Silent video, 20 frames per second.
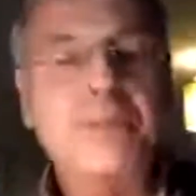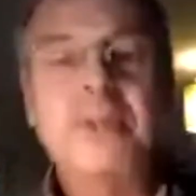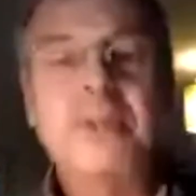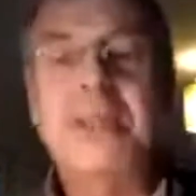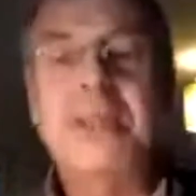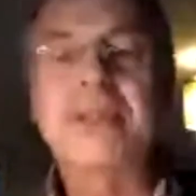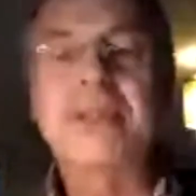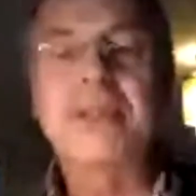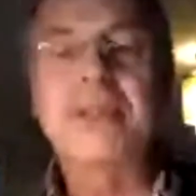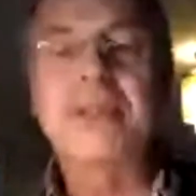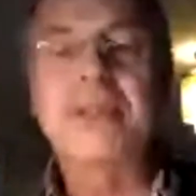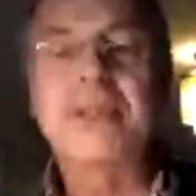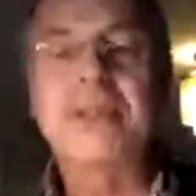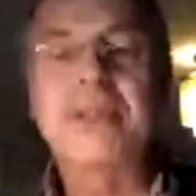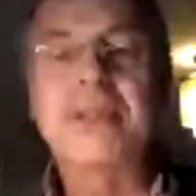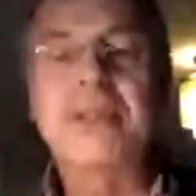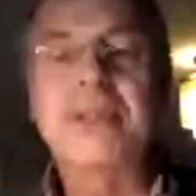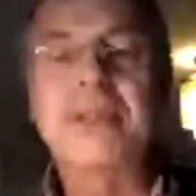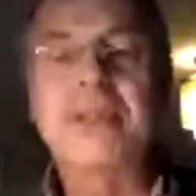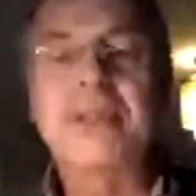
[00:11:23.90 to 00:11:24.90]
there's
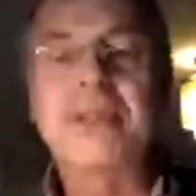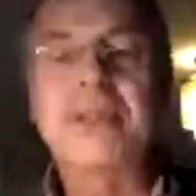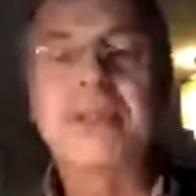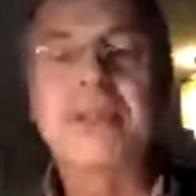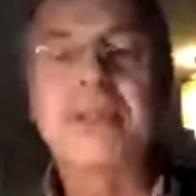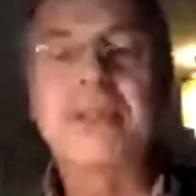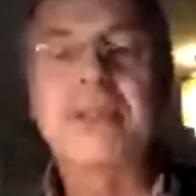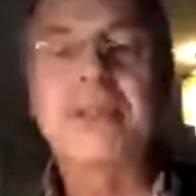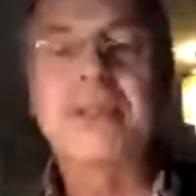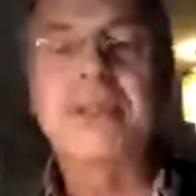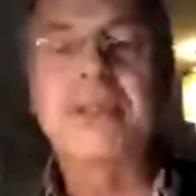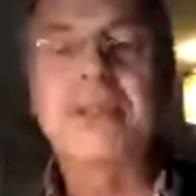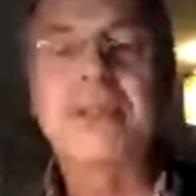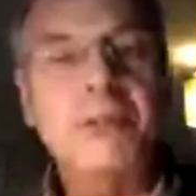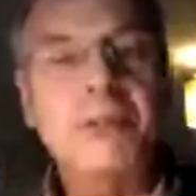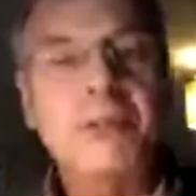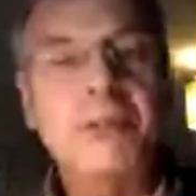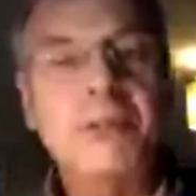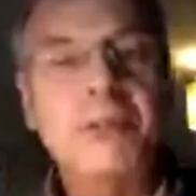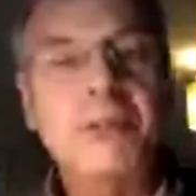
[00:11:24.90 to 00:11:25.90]

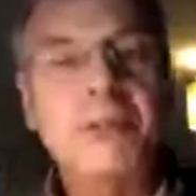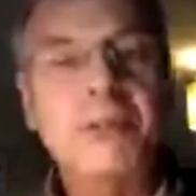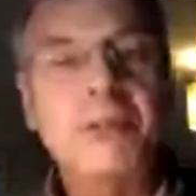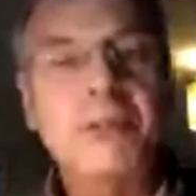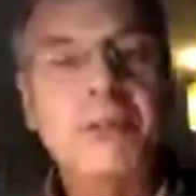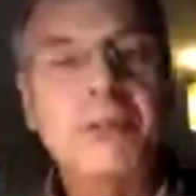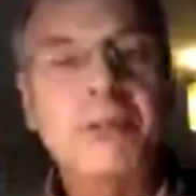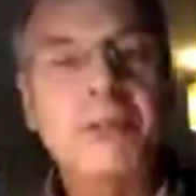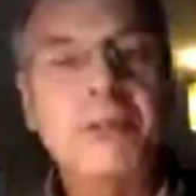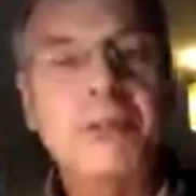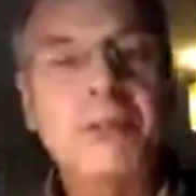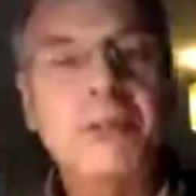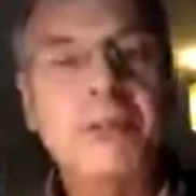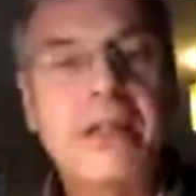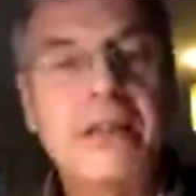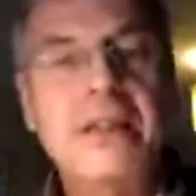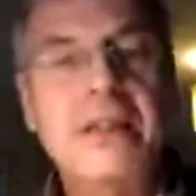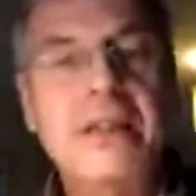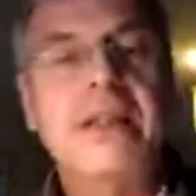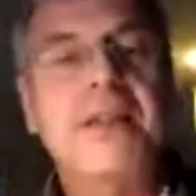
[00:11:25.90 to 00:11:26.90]
attributable
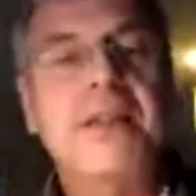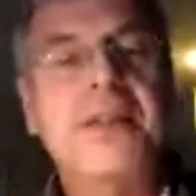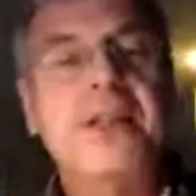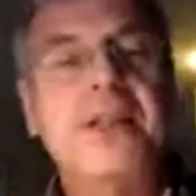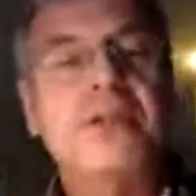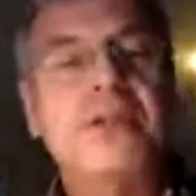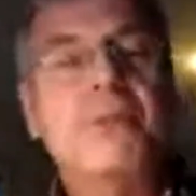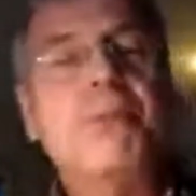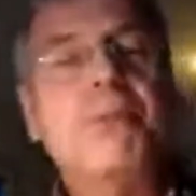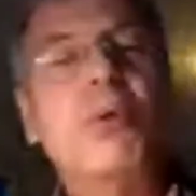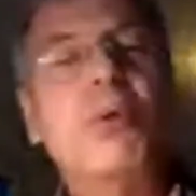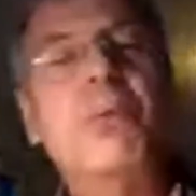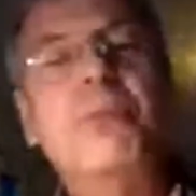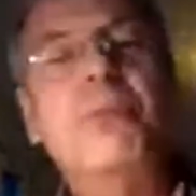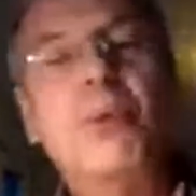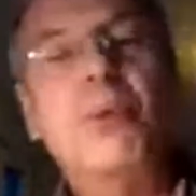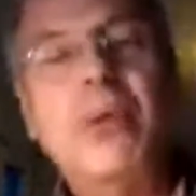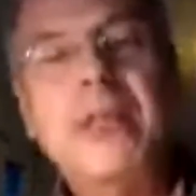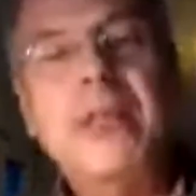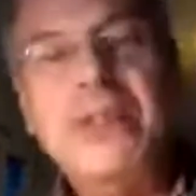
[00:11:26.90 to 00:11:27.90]
R, and there's
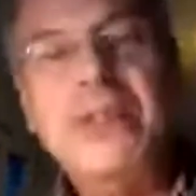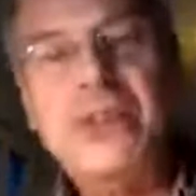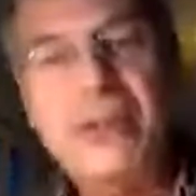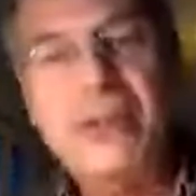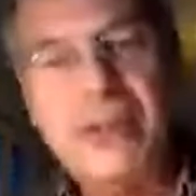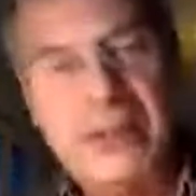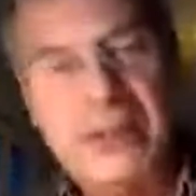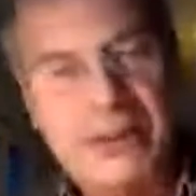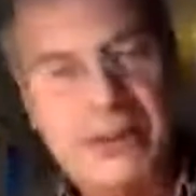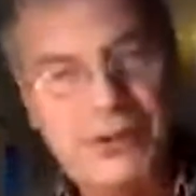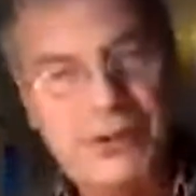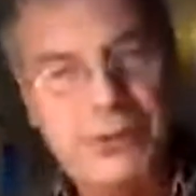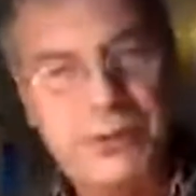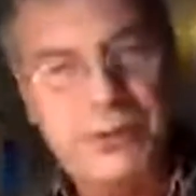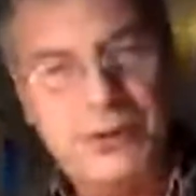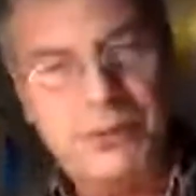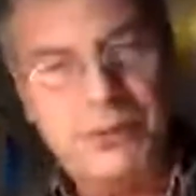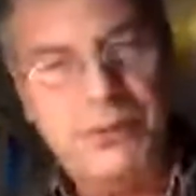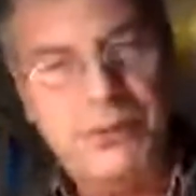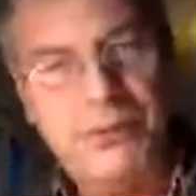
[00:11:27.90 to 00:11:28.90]
population
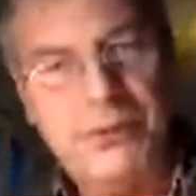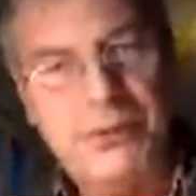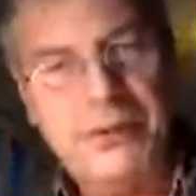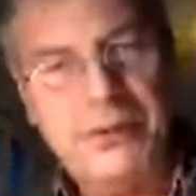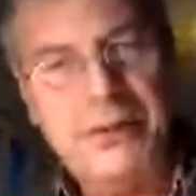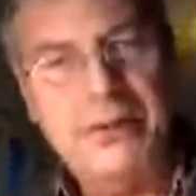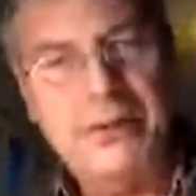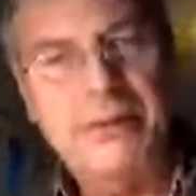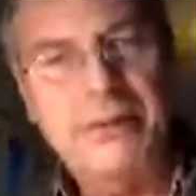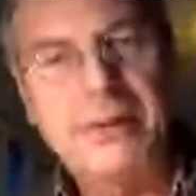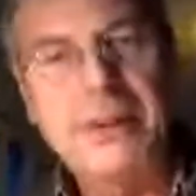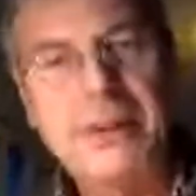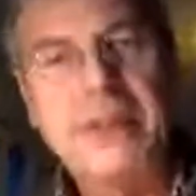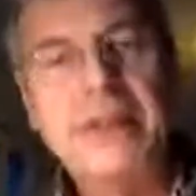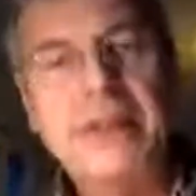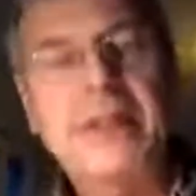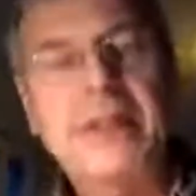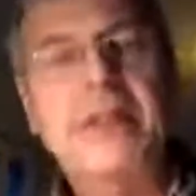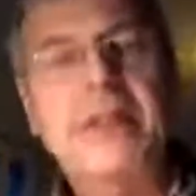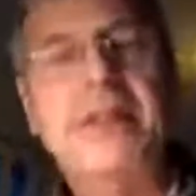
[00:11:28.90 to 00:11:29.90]
attributable risk.
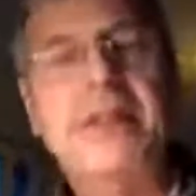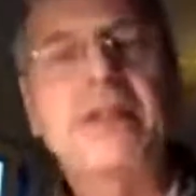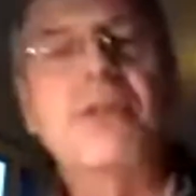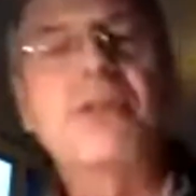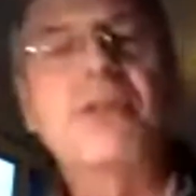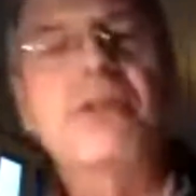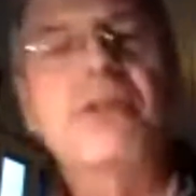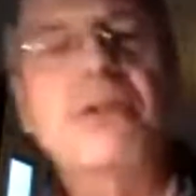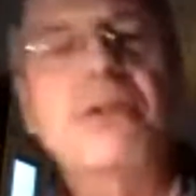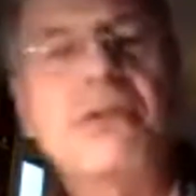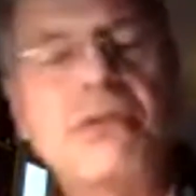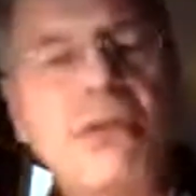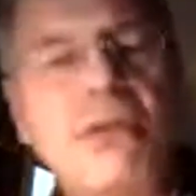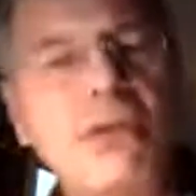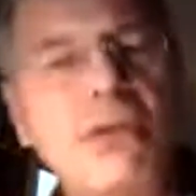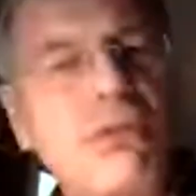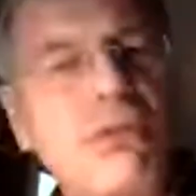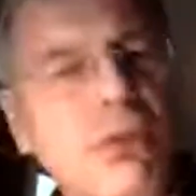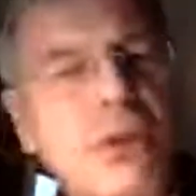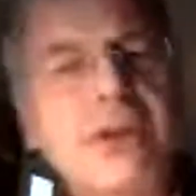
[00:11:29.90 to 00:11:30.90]
Now, this is
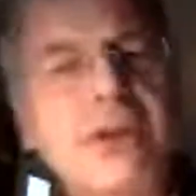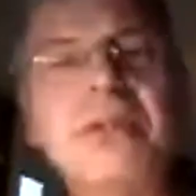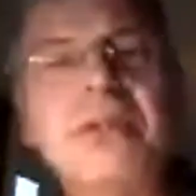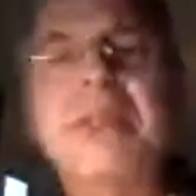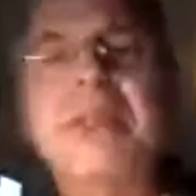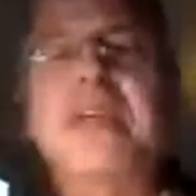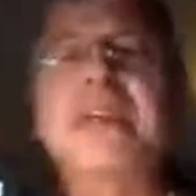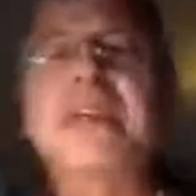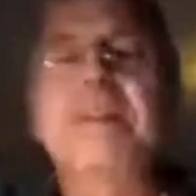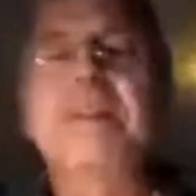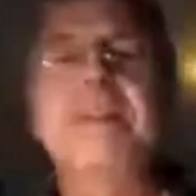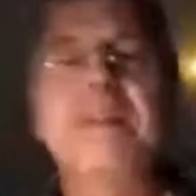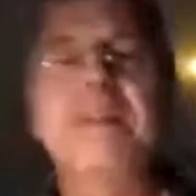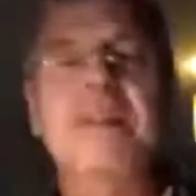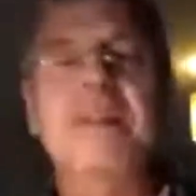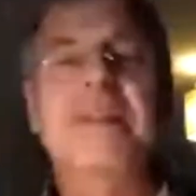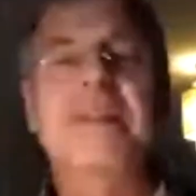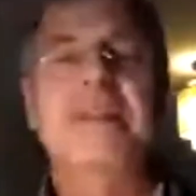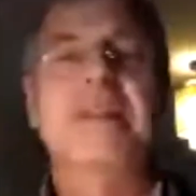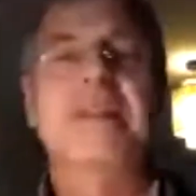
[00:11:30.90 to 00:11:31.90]
not rocket science.
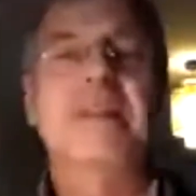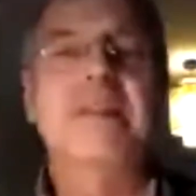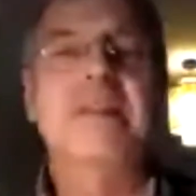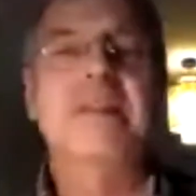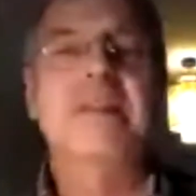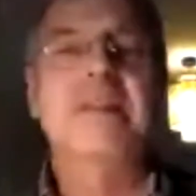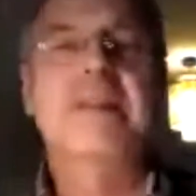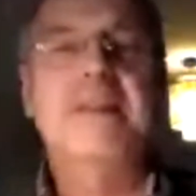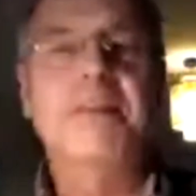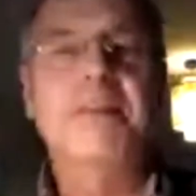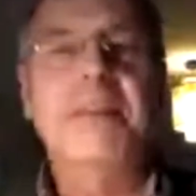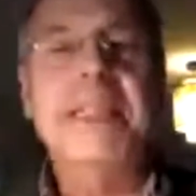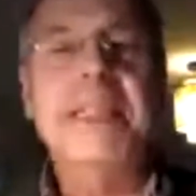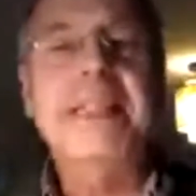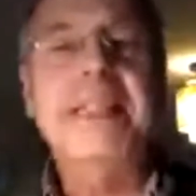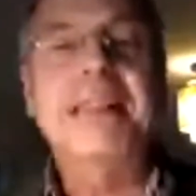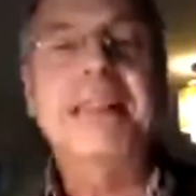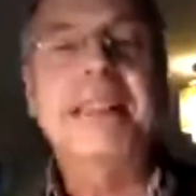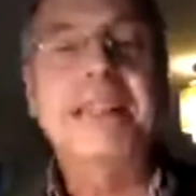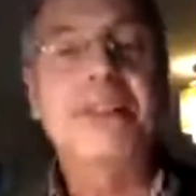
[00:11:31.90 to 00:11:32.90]
The
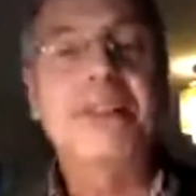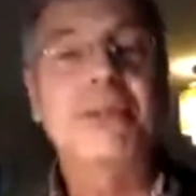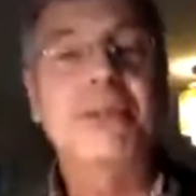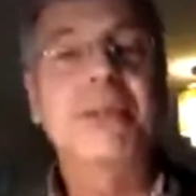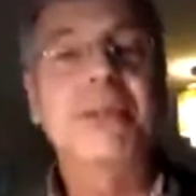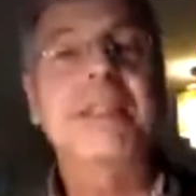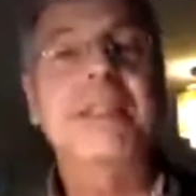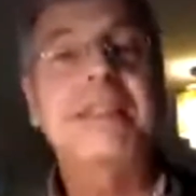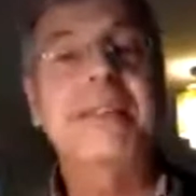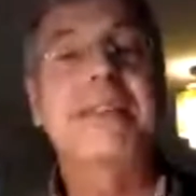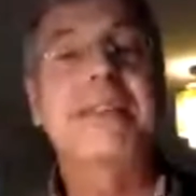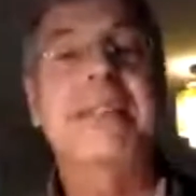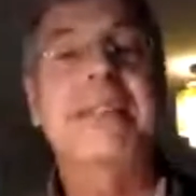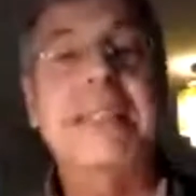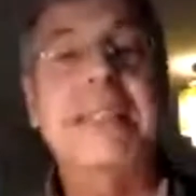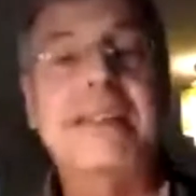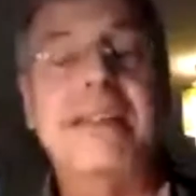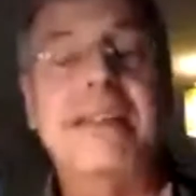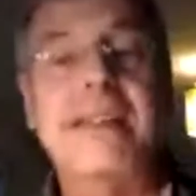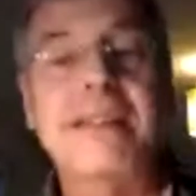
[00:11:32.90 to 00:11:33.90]
main thing is to get the
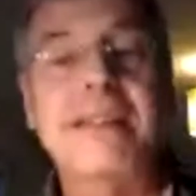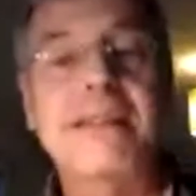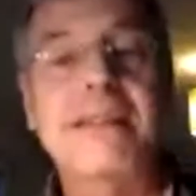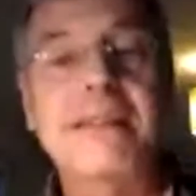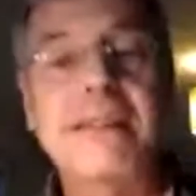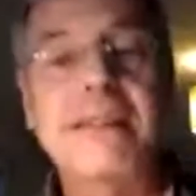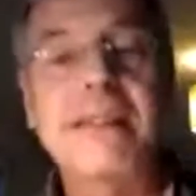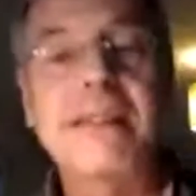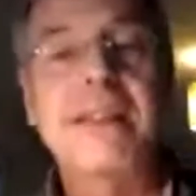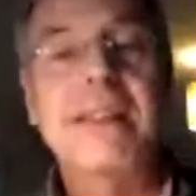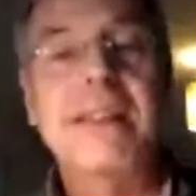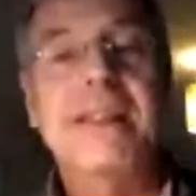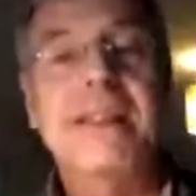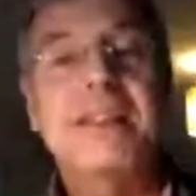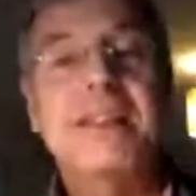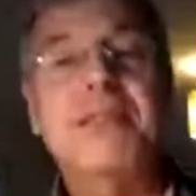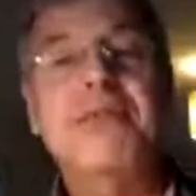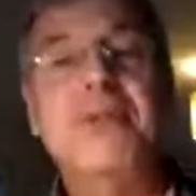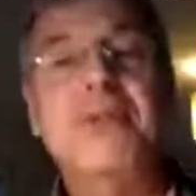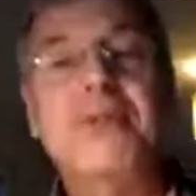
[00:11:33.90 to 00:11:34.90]
data, and
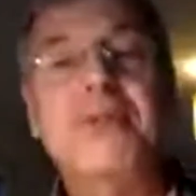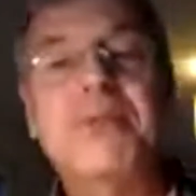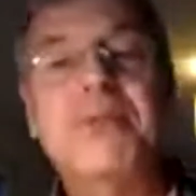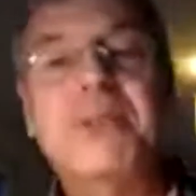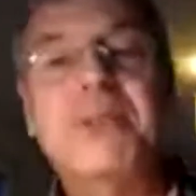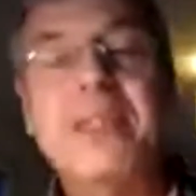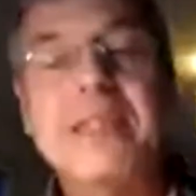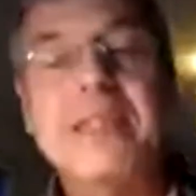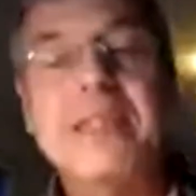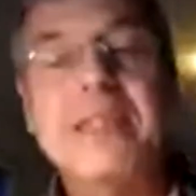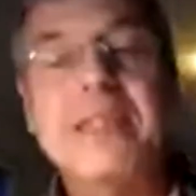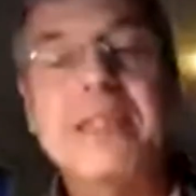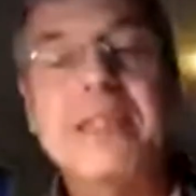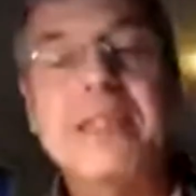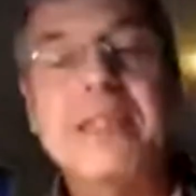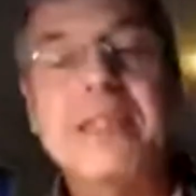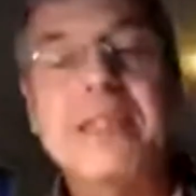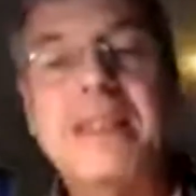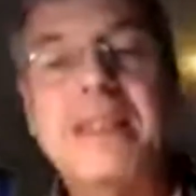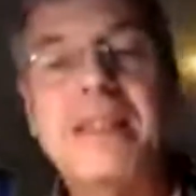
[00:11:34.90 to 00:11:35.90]
if you have
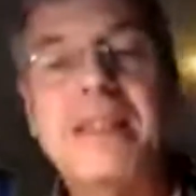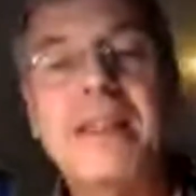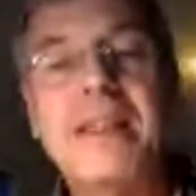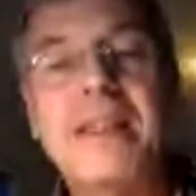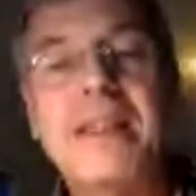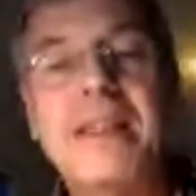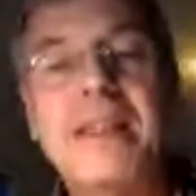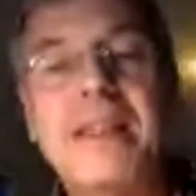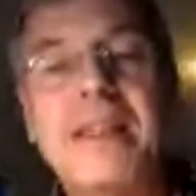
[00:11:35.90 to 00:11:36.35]
data